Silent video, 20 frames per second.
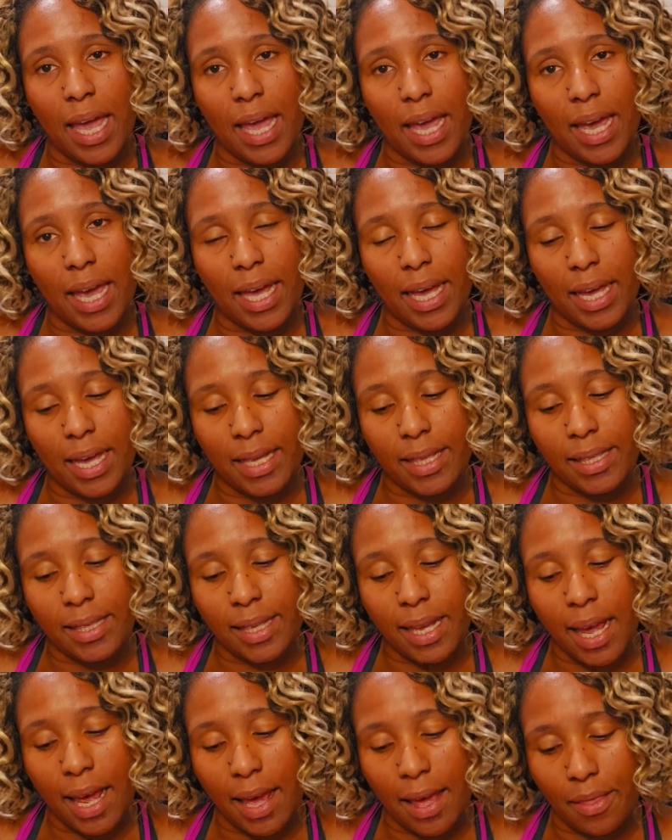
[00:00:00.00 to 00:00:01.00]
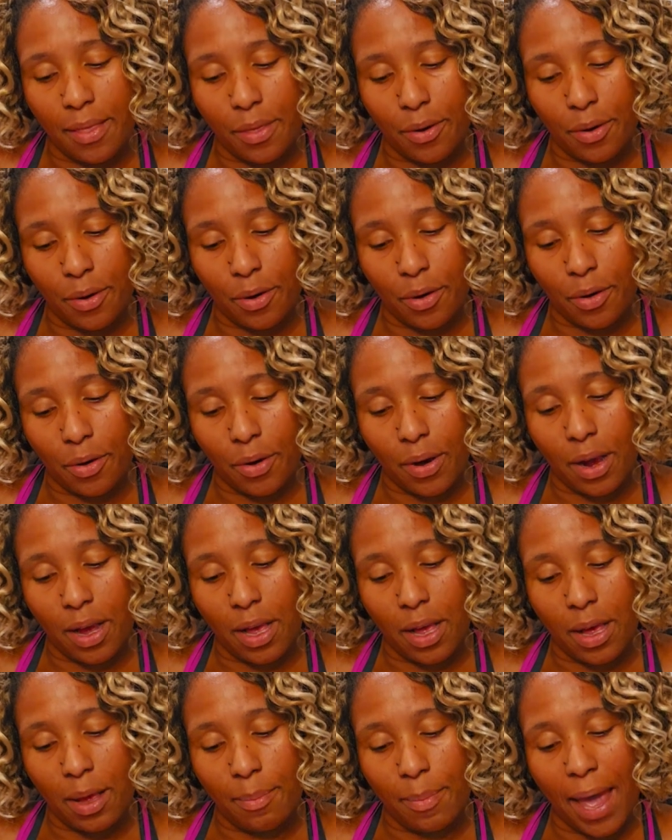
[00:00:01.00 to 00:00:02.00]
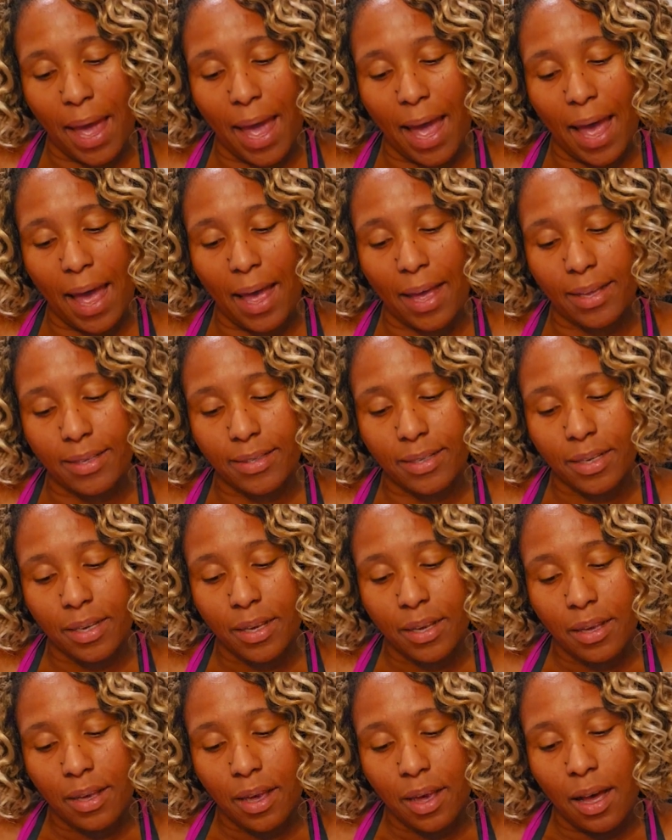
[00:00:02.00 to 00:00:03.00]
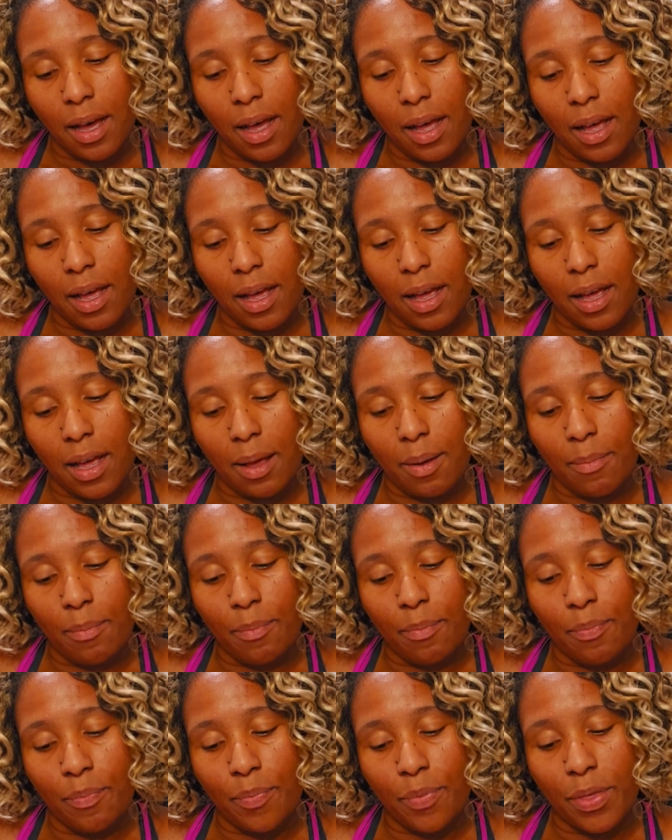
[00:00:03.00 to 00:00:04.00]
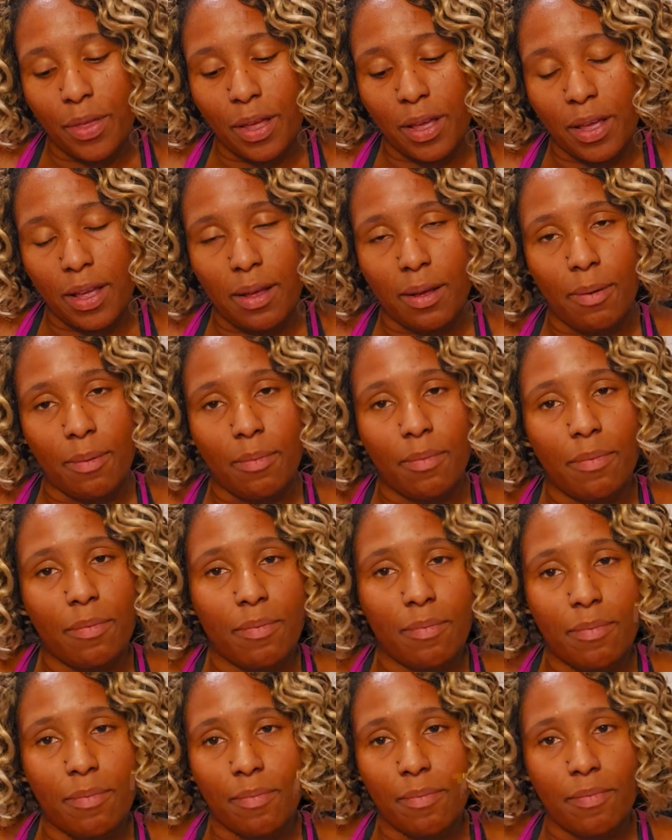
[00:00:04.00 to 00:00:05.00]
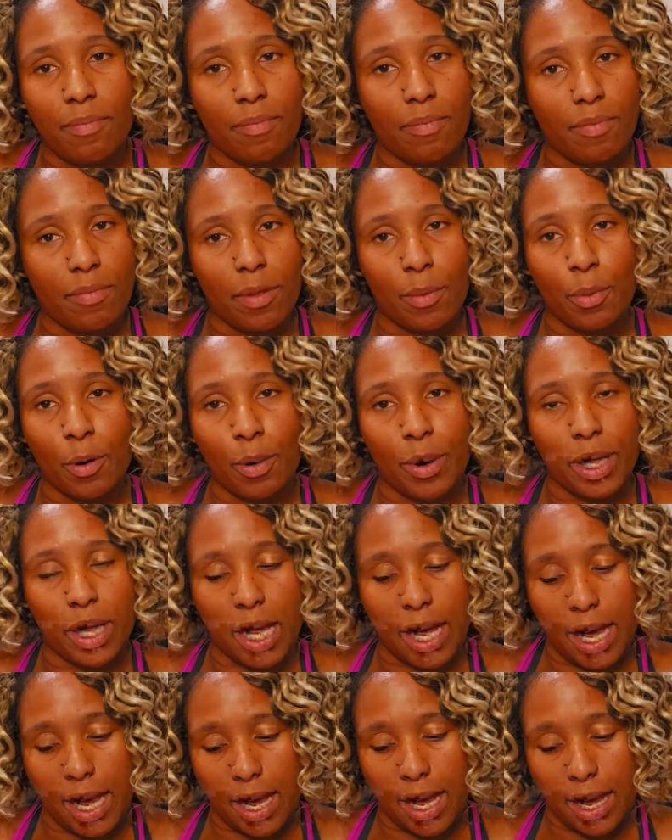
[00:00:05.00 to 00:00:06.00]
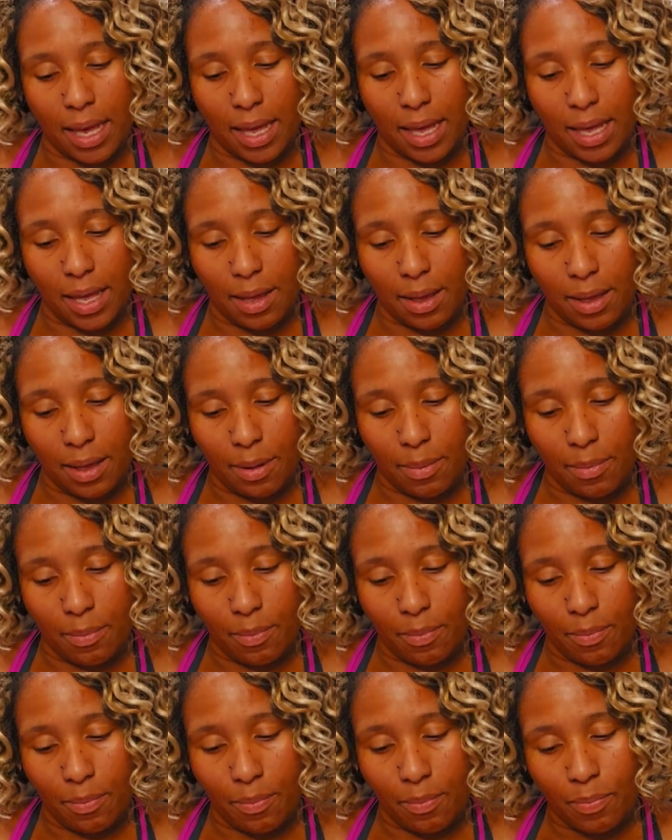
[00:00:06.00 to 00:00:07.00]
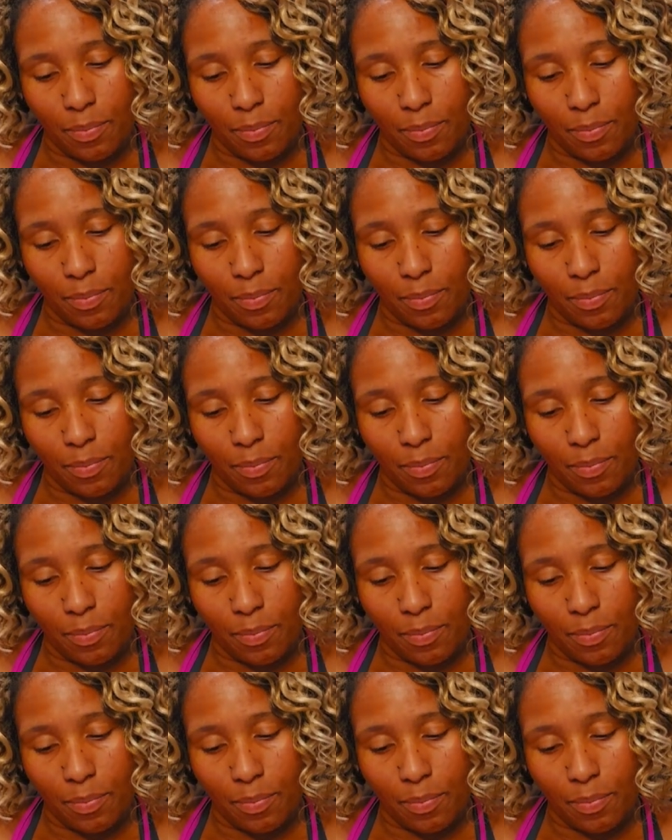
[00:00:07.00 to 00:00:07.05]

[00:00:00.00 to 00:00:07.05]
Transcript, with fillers: and Heather um, at um, the the Balboa Lake um,